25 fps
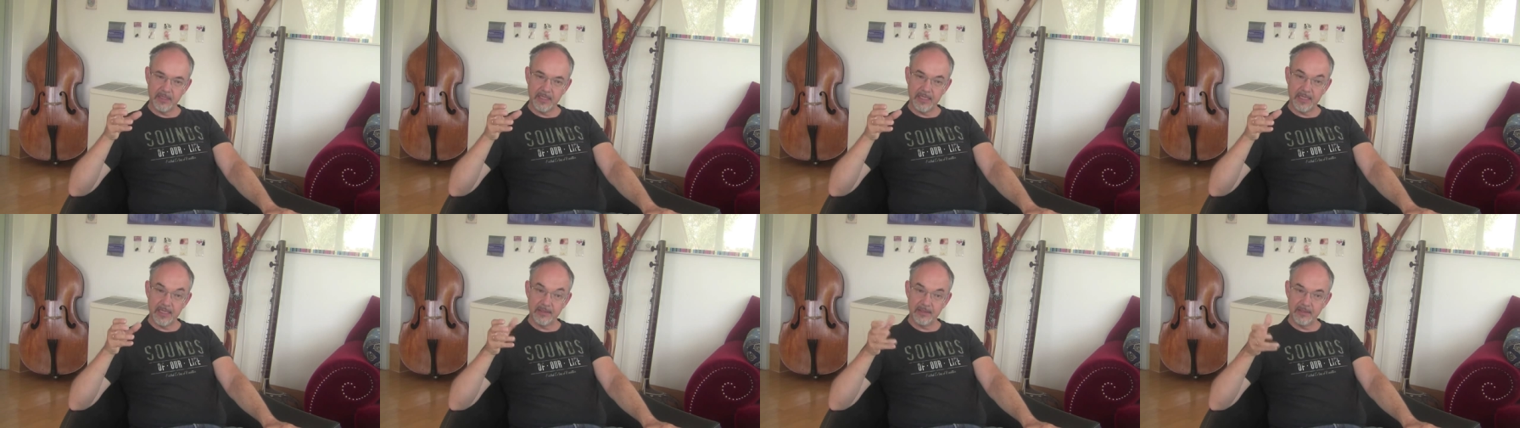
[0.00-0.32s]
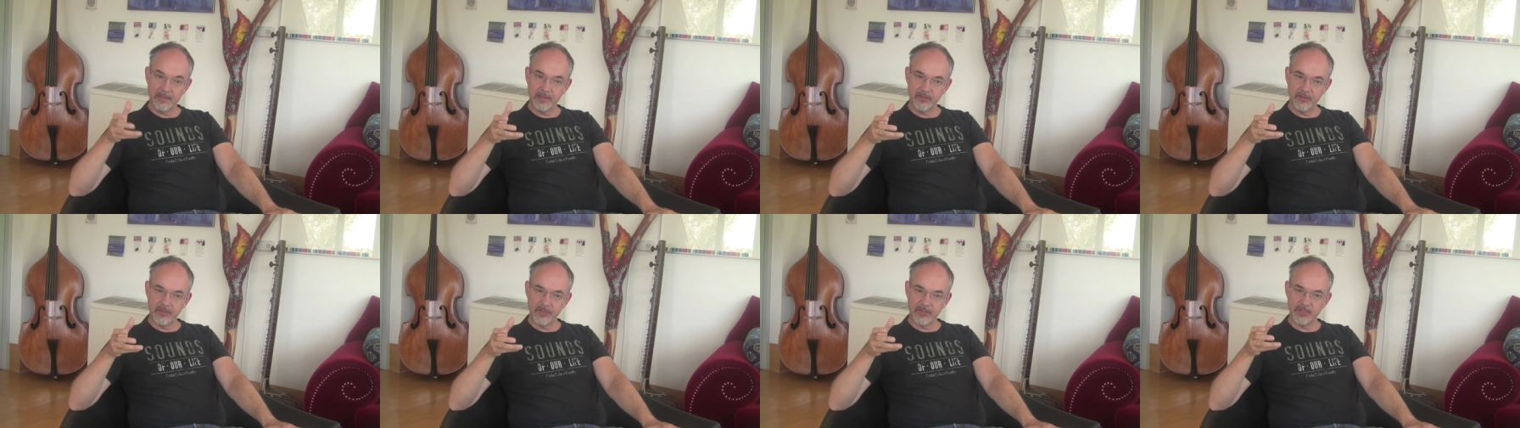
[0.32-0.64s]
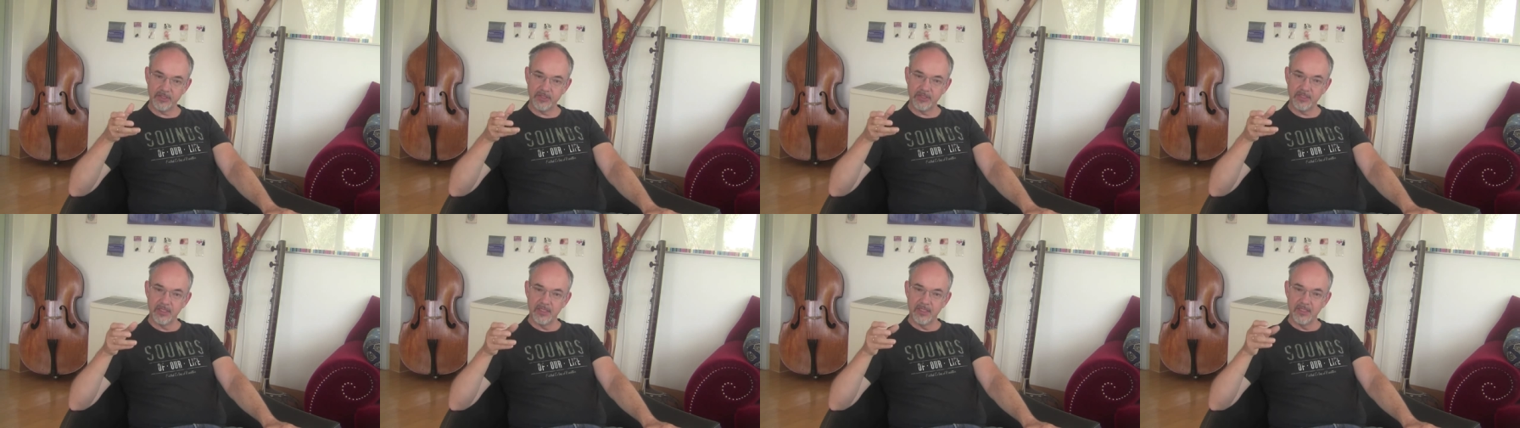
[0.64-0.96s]

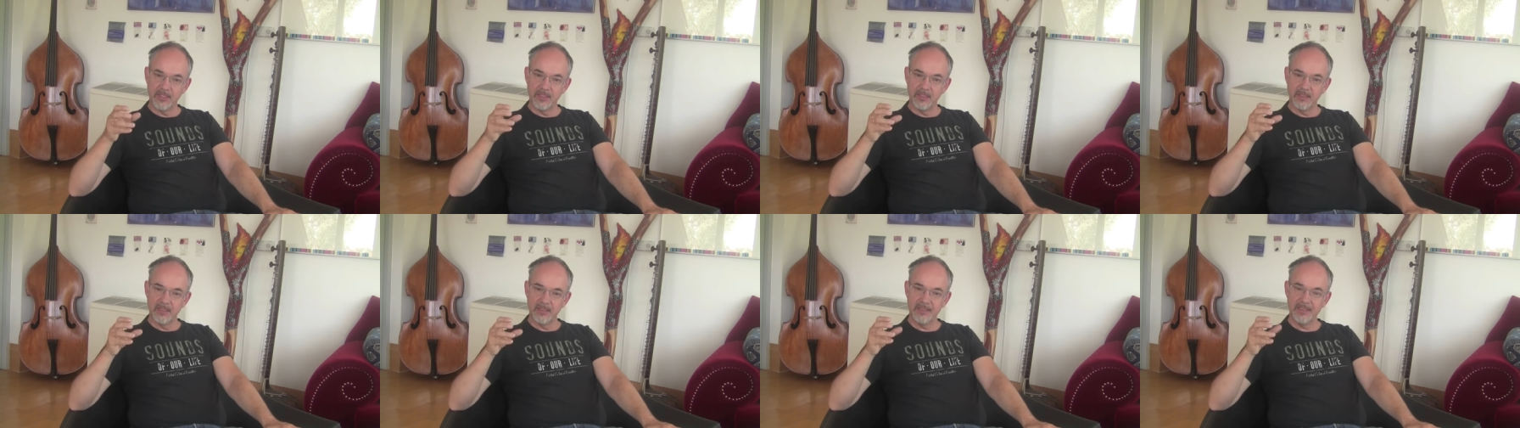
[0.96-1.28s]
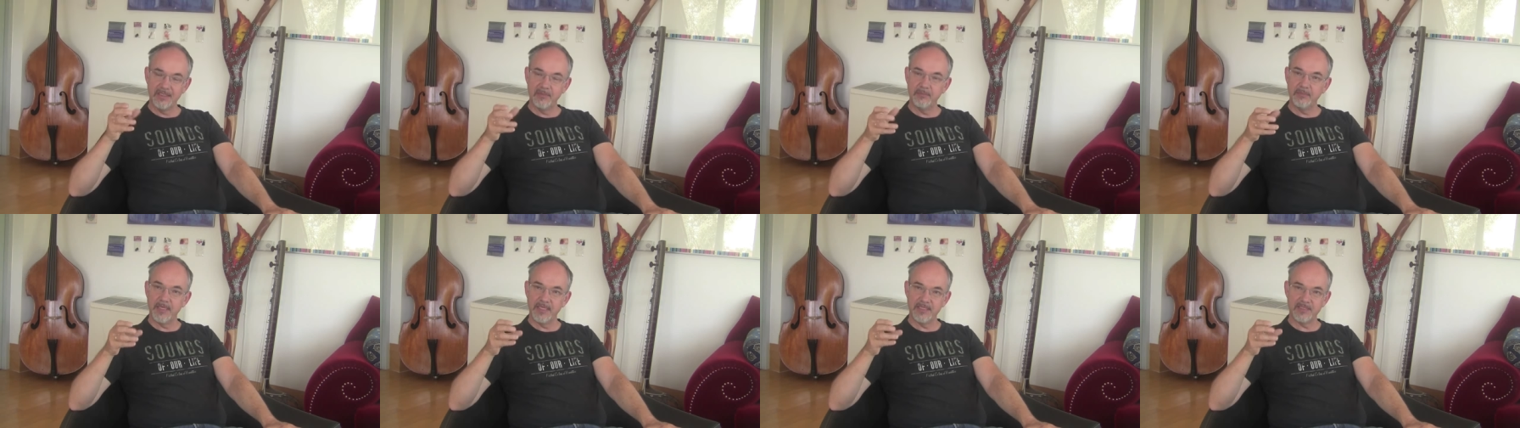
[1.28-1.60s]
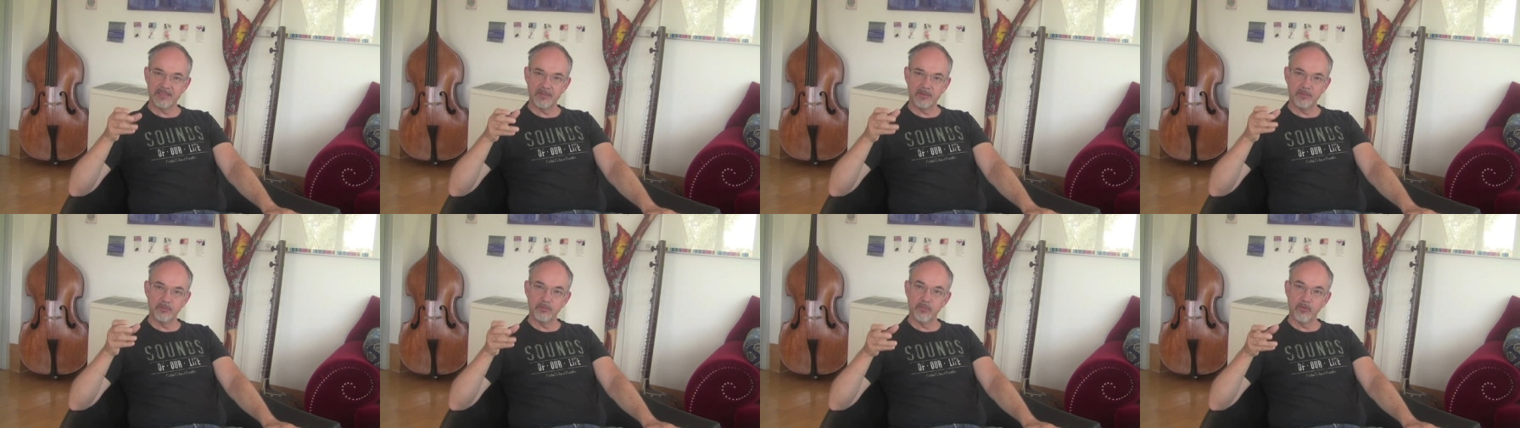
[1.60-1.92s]
ideas in the
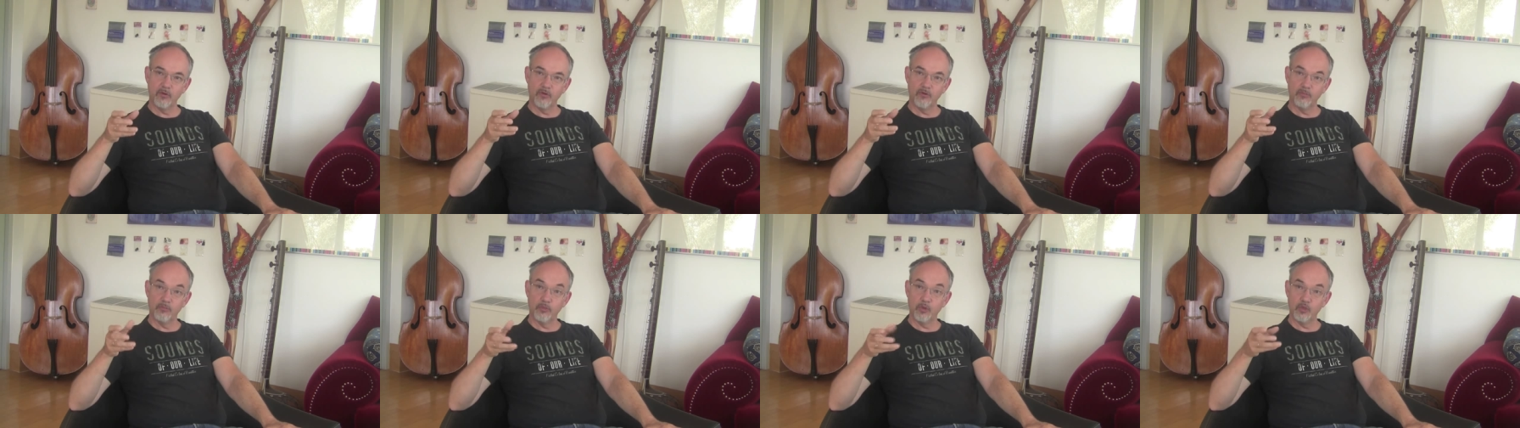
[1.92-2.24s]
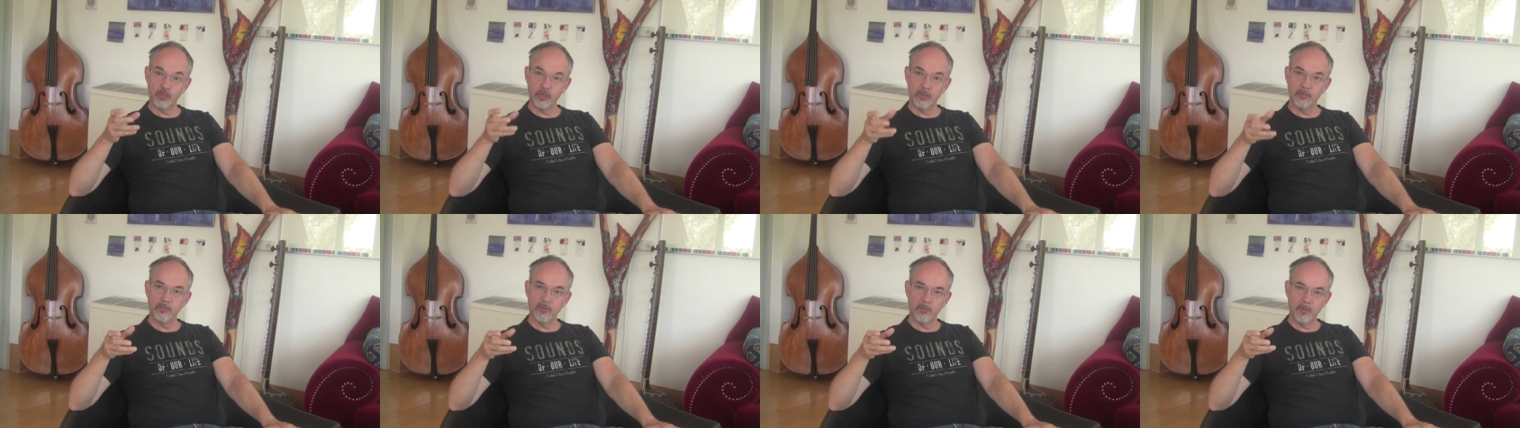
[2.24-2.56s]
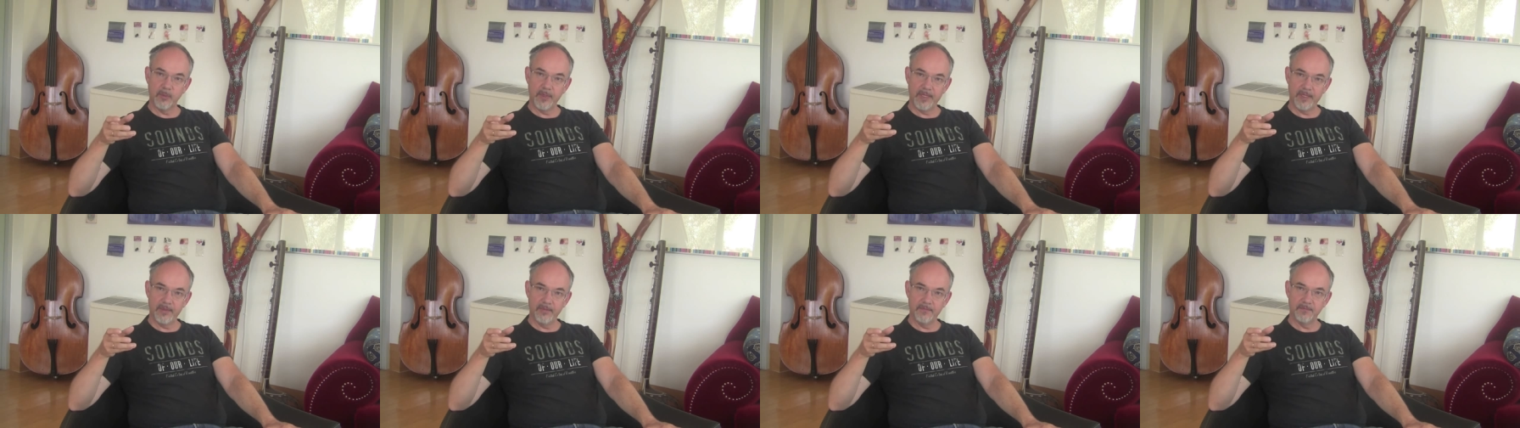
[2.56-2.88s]
best possible
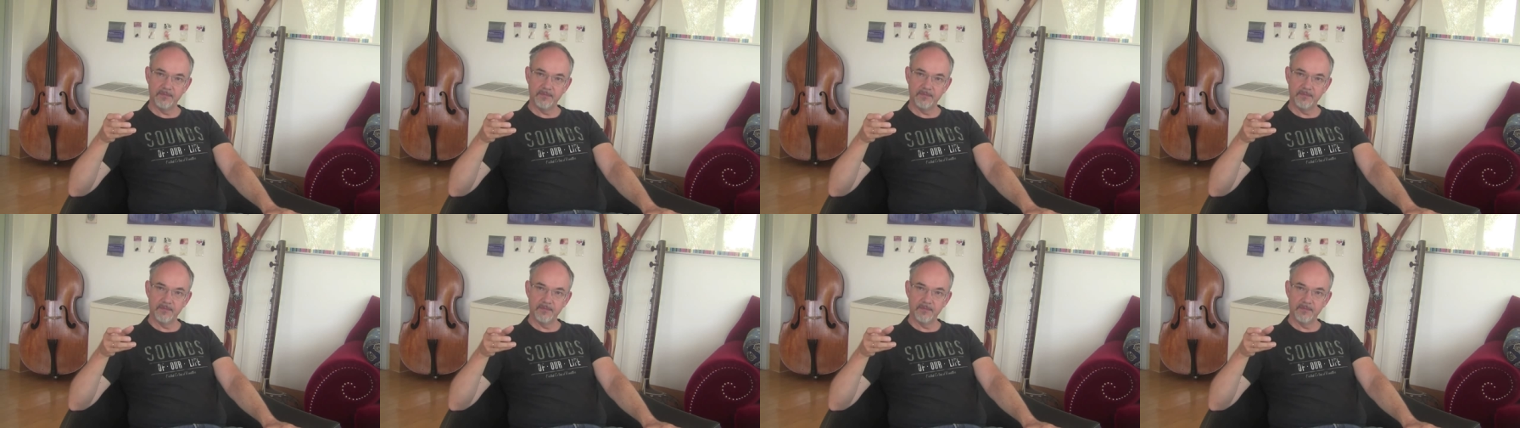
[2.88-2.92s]
way.